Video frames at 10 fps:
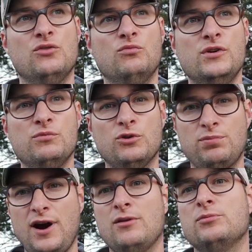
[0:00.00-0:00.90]
We will
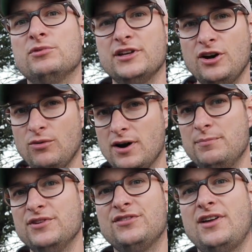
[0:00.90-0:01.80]
probably go
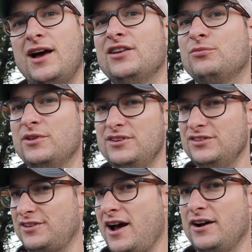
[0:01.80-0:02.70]
up in size when
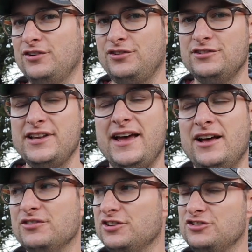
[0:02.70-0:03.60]
these tires are
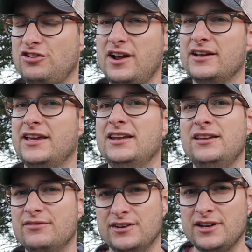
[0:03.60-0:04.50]
down to try to get
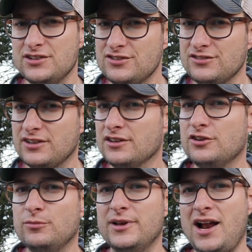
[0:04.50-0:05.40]
even just a
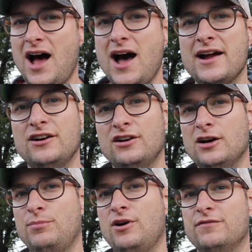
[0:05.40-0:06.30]
little bit higher
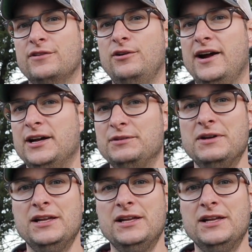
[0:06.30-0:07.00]
up off the ground.